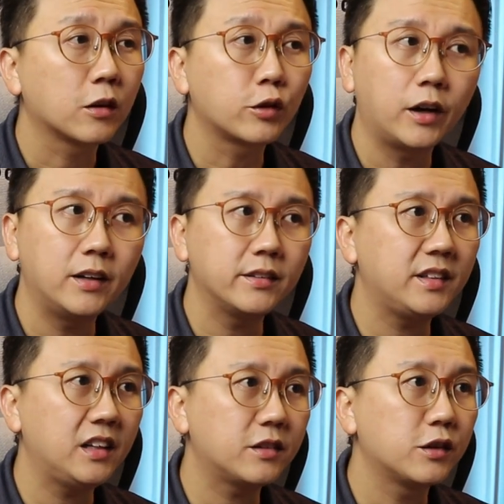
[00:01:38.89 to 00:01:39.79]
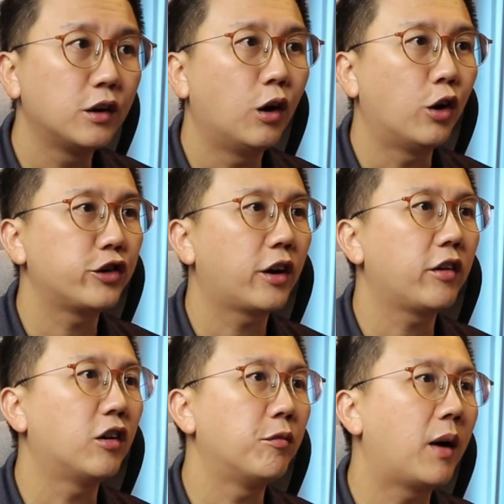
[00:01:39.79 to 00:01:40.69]
toilet seats, or
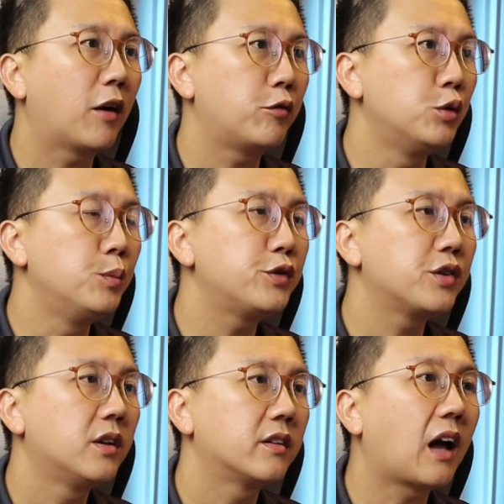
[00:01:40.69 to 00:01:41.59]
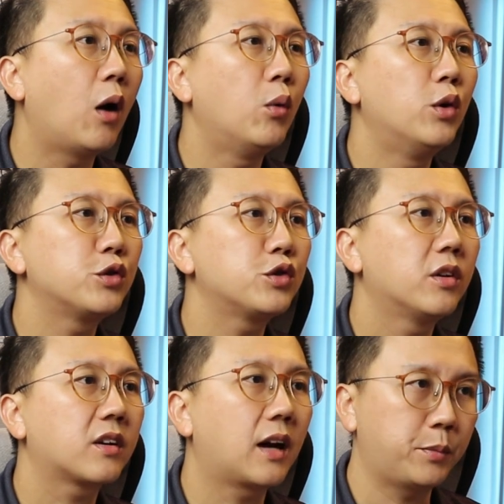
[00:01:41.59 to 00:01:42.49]
sharing of bathrooms, towels,
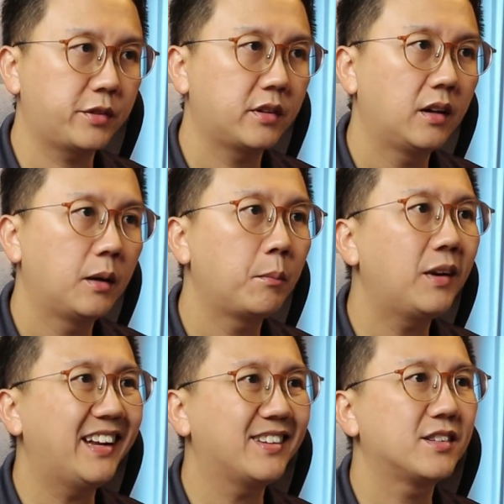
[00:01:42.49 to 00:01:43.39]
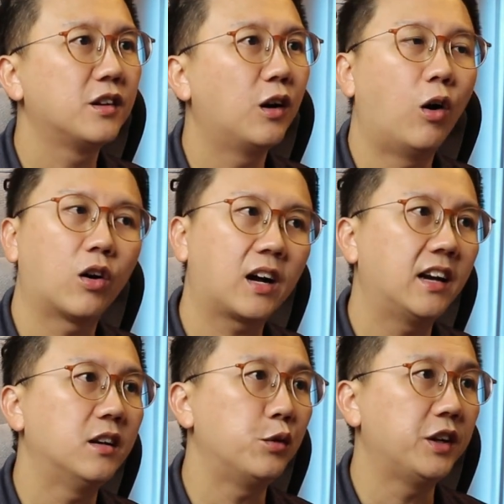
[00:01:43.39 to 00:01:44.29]
cups, plates, or
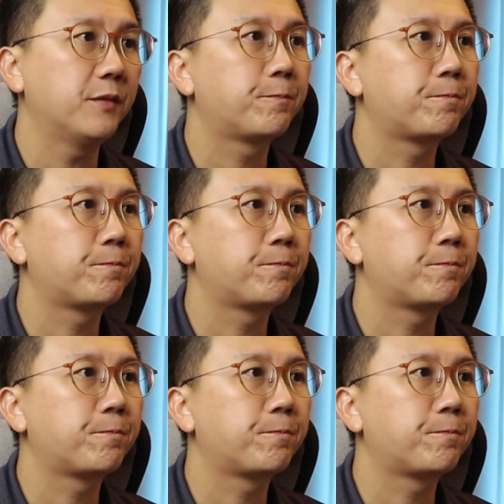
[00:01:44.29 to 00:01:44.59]
cutlery.